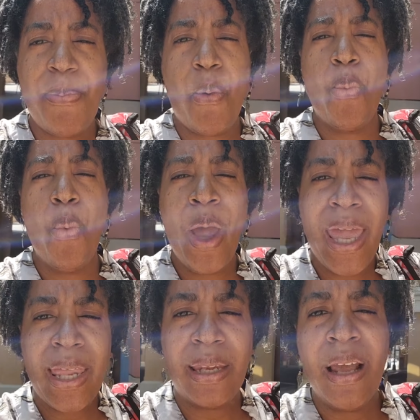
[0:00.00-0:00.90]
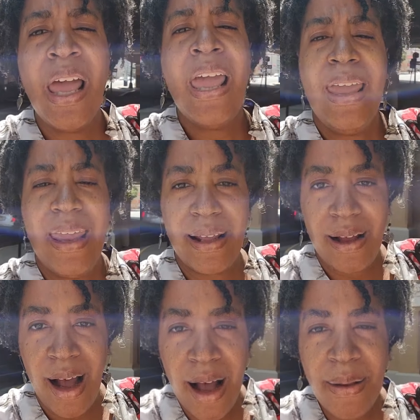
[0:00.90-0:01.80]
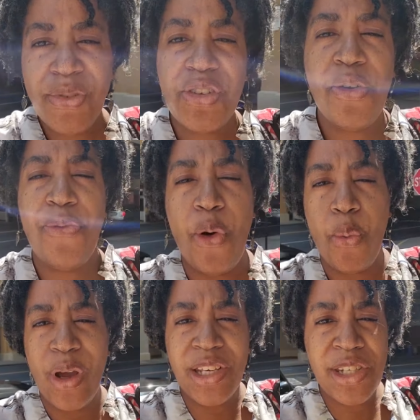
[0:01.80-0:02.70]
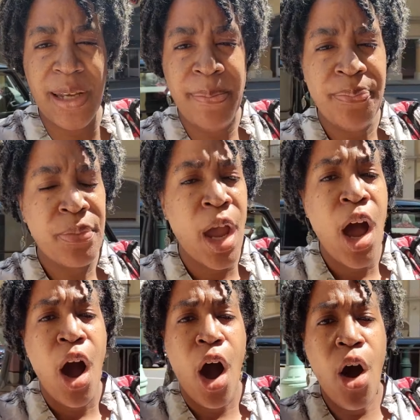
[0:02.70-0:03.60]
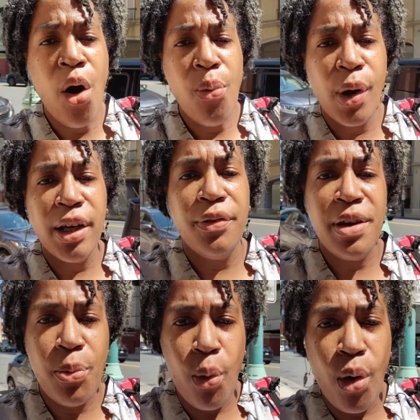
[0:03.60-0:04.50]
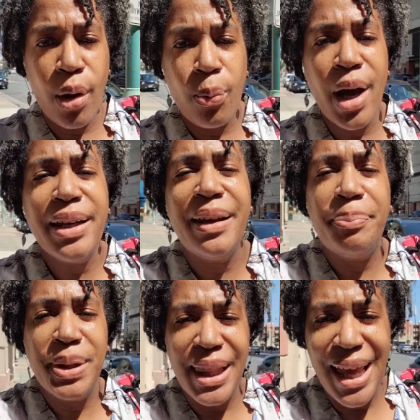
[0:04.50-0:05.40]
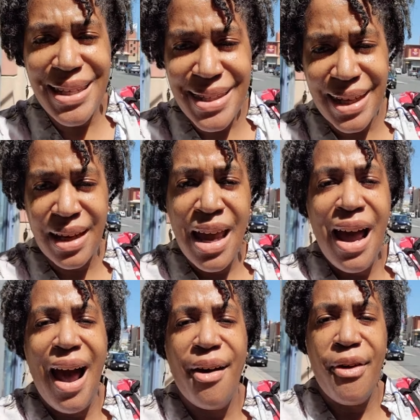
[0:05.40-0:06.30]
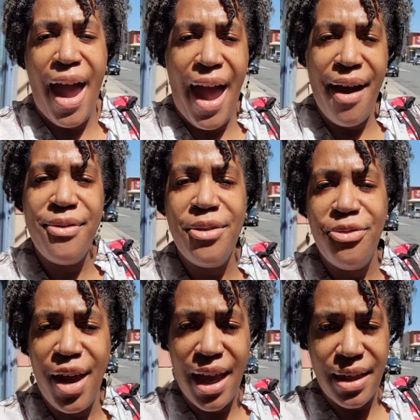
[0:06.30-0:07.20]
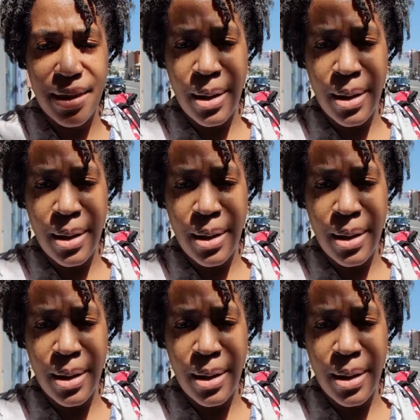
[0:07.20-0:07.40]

But when it comes to fruition, oh, what a reward. What a blessing of having faith.